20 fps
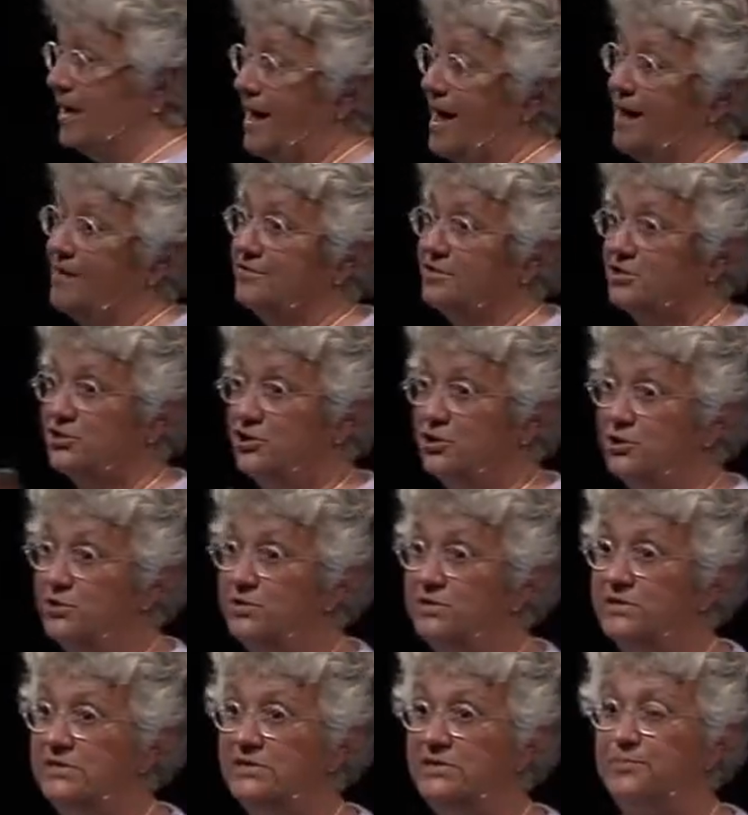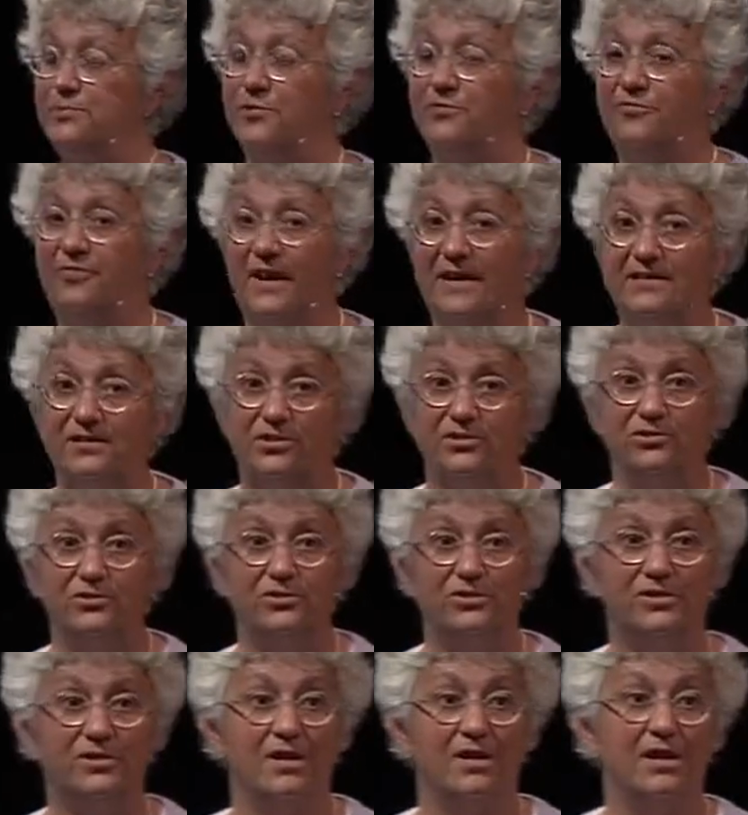have students,
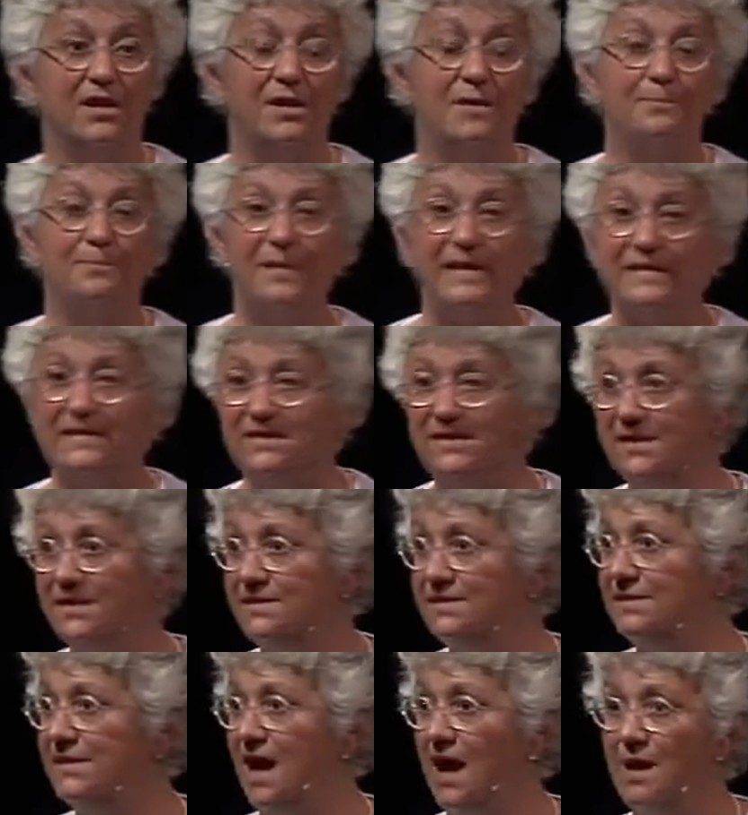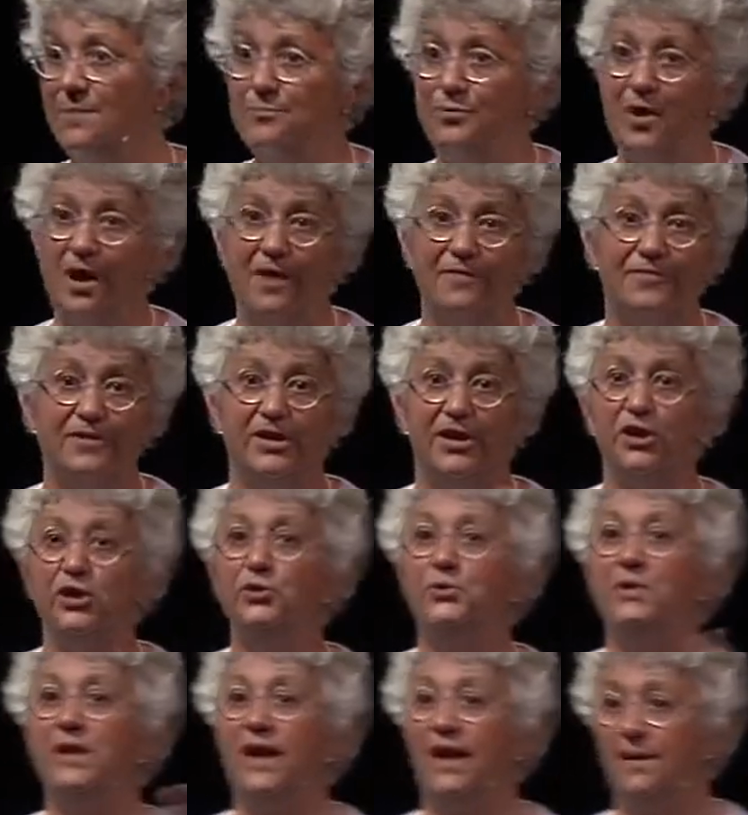professors, business, nonprofit,
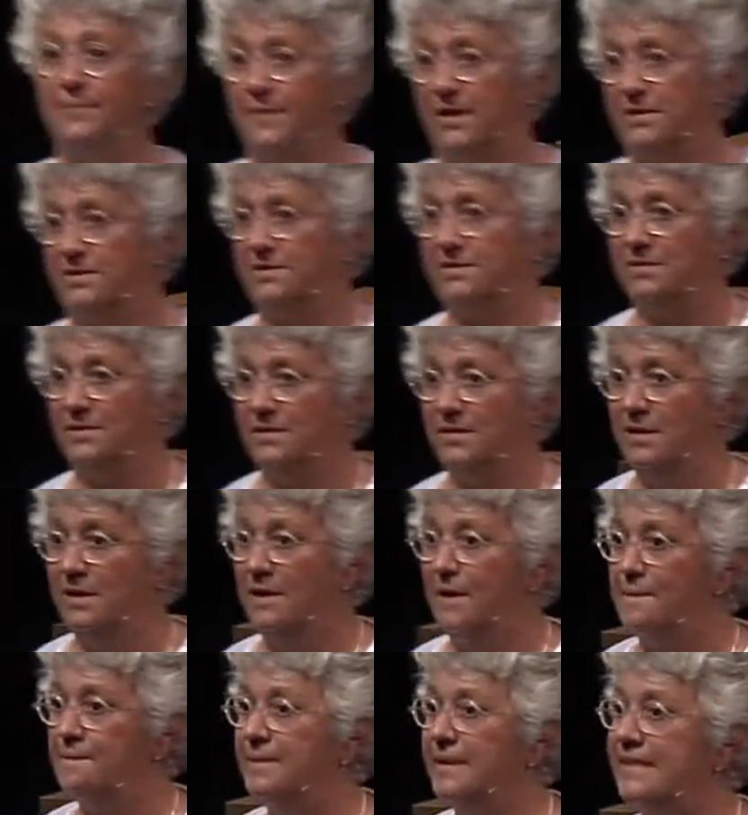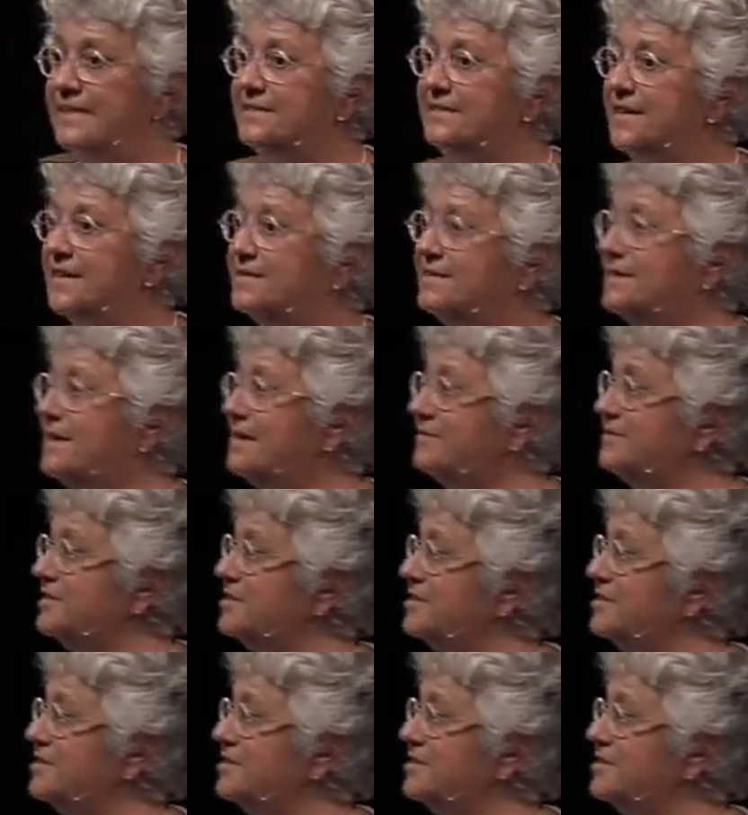you name it. But it doesn't have to